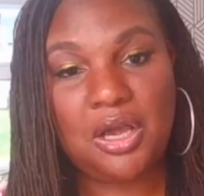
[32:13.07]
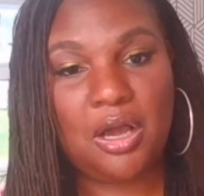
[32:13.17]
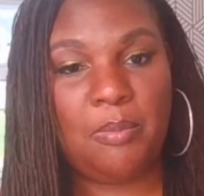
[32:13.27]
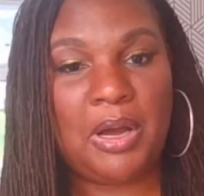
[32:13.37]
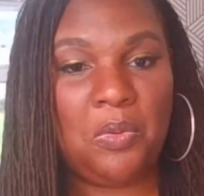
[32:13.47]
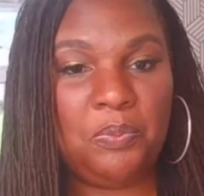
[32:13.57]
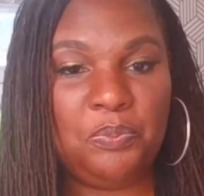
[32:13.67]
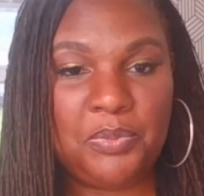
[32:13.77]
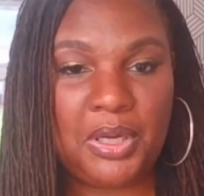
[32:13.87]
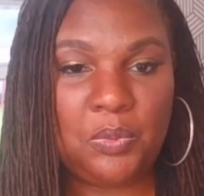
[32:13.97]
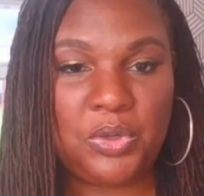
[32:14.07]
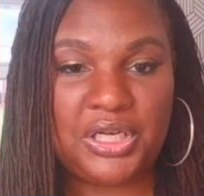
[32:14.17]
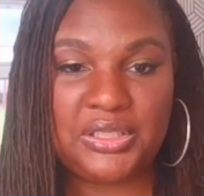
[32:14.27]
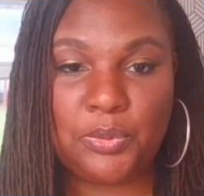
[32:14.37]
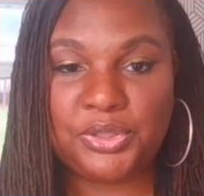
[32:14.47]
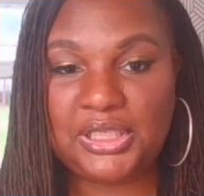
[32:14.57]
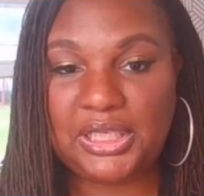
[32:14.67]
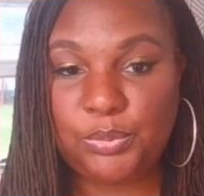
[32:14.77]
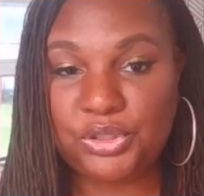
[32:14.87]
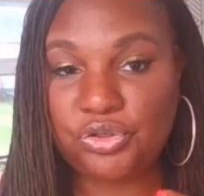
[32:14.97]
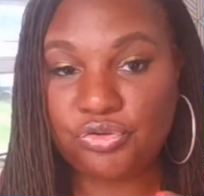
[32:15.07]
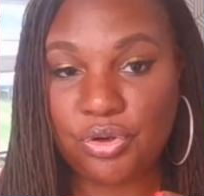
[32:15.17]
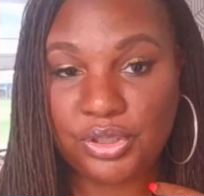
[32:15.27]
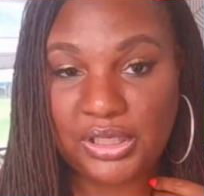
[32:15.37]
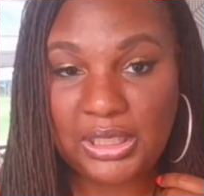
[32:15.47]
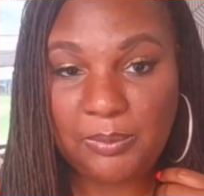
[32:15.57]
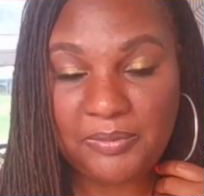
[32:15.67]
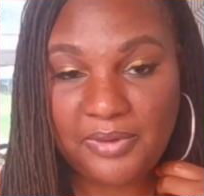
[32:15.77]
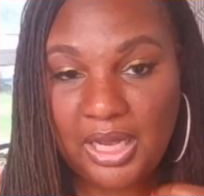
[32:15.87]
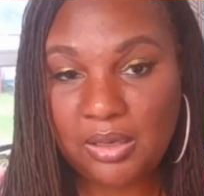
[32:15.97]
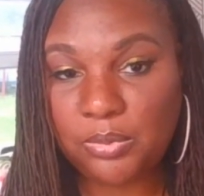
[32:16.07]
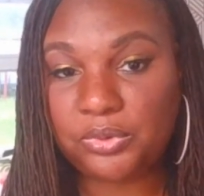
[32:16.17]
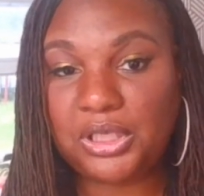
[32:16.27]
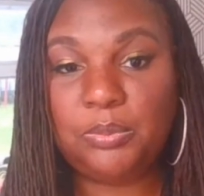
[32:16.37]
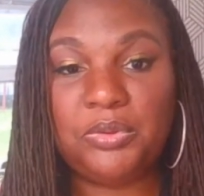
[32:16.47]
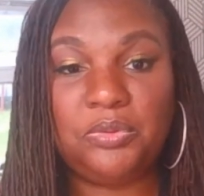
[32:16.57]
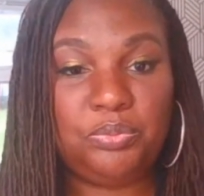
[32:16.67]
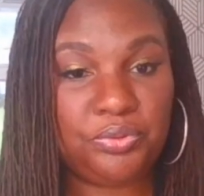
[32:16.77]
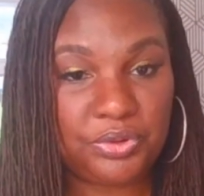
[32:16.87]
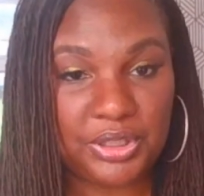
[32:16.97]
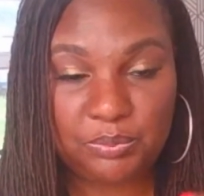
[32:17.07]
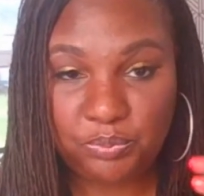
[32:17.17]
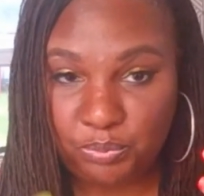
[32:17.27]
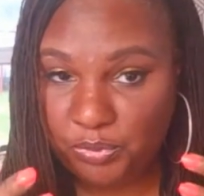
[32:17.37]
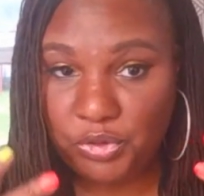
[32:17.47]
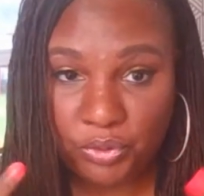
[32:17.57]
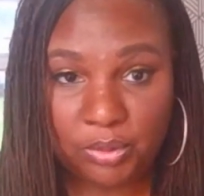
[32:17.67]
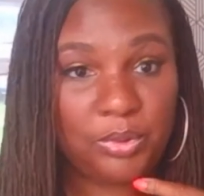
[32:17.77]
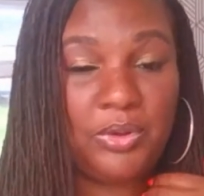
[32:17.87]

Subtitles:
about what is going to keep it strong and keep it viable and keep it pretty durable.